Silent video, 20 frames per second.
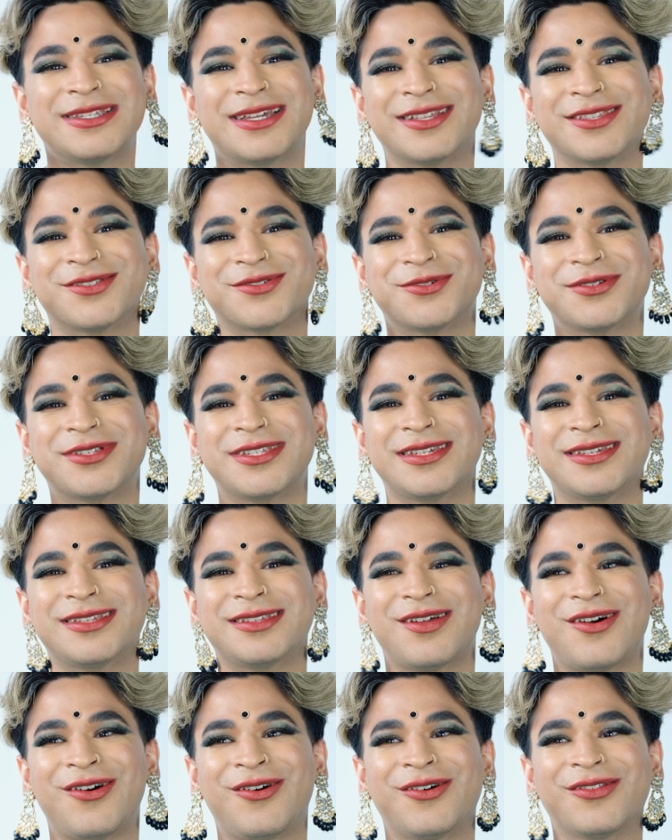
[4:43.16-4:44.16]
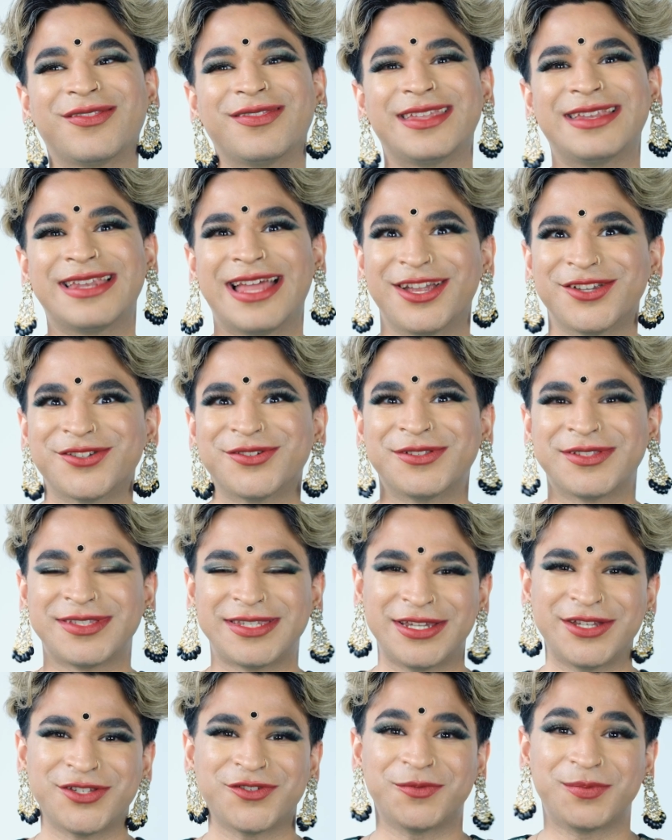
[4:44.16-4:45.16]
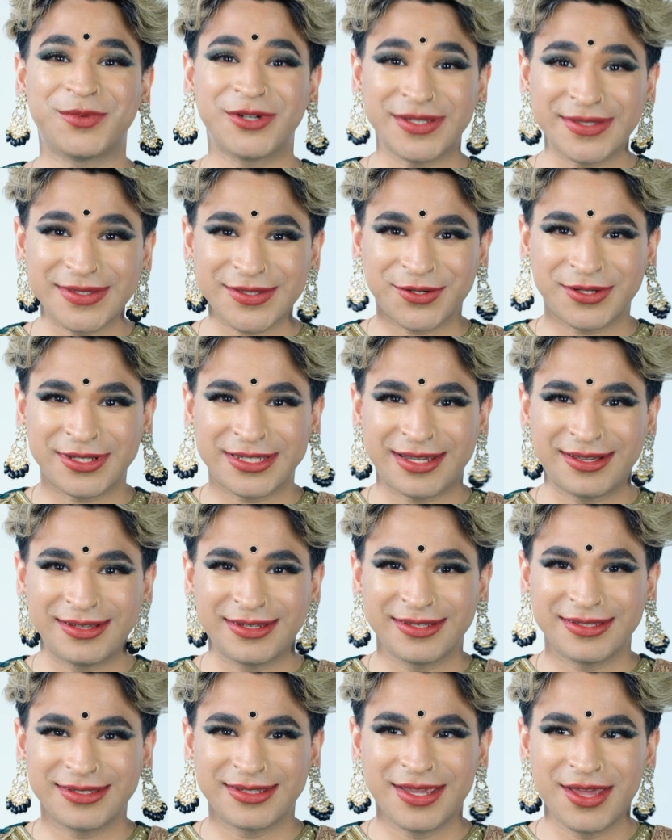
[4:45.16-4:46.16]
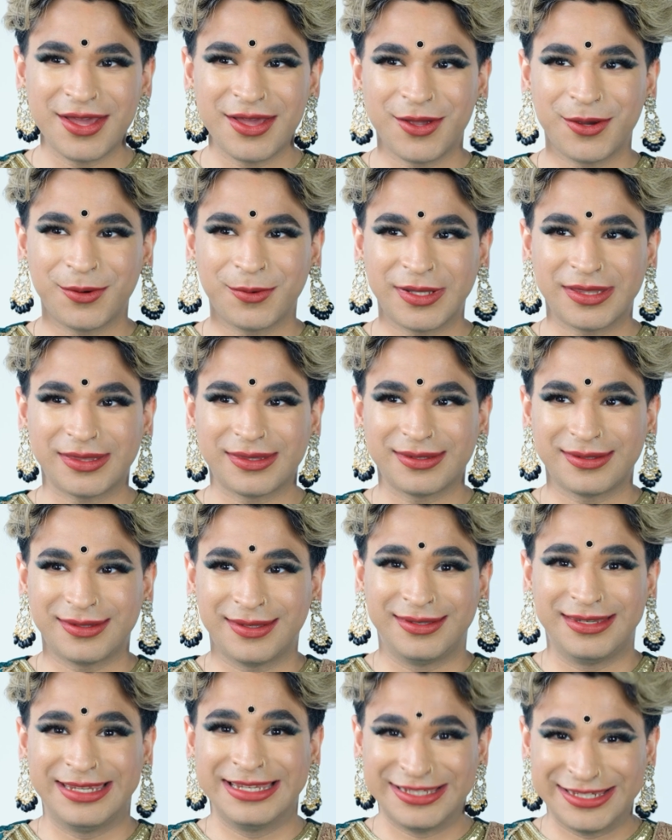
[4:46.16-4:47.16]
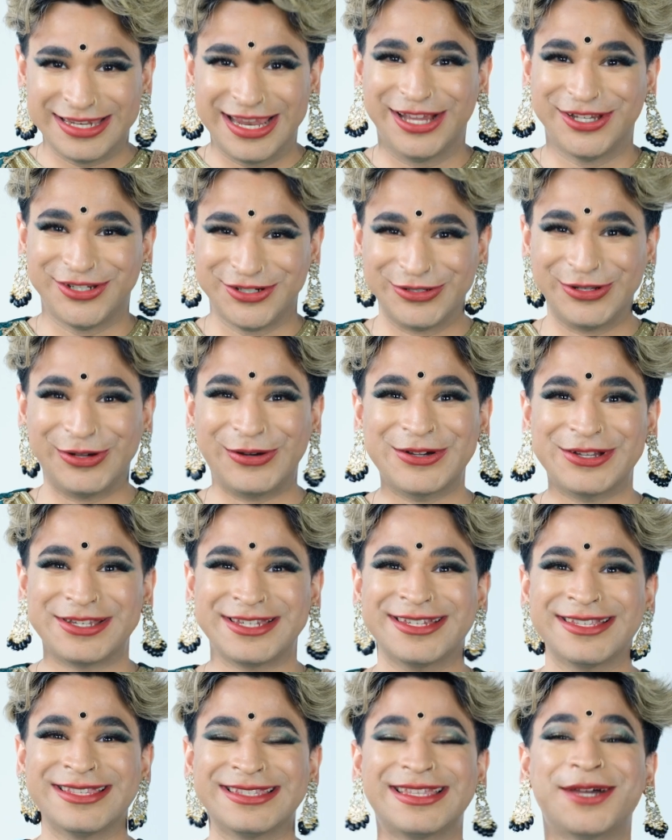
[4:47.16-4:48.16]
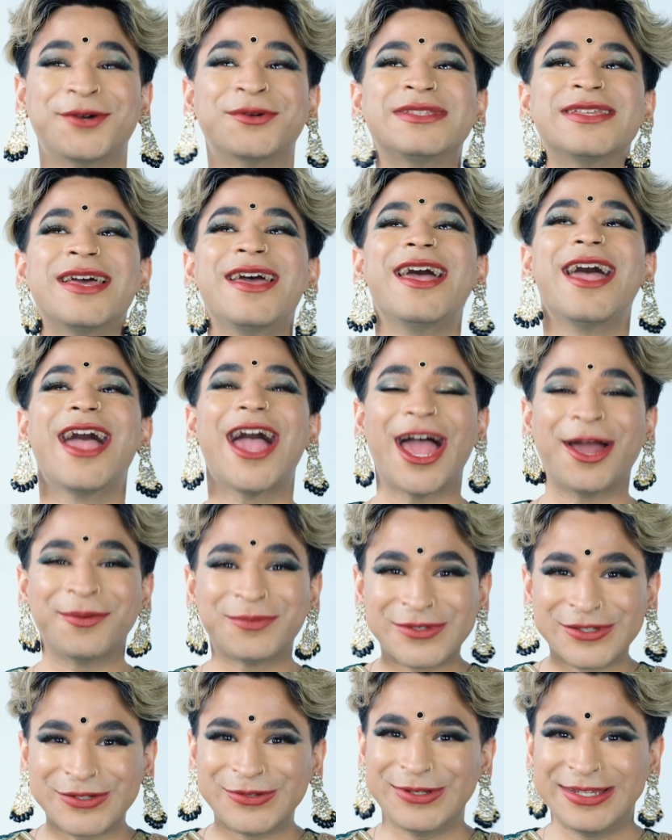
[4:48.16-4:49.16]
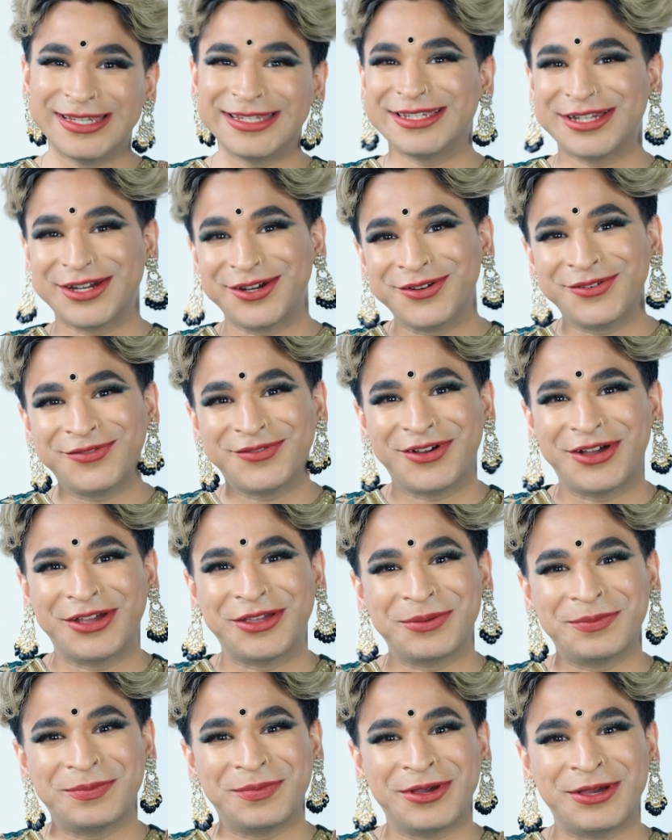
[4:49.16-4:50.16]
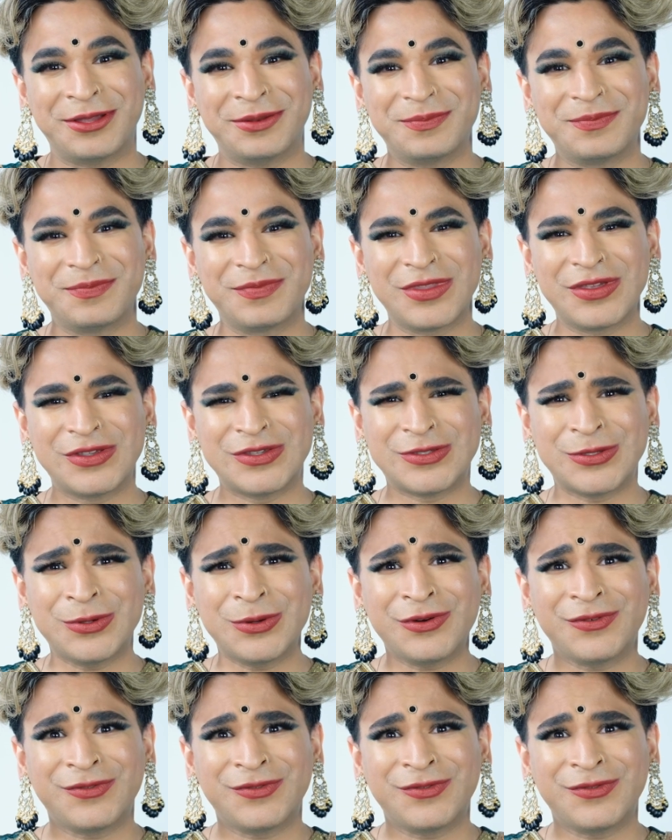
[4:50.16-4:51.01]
dance routine on the national stage of Britain's Got Talent with an international audience, that was absolutely terrifying but so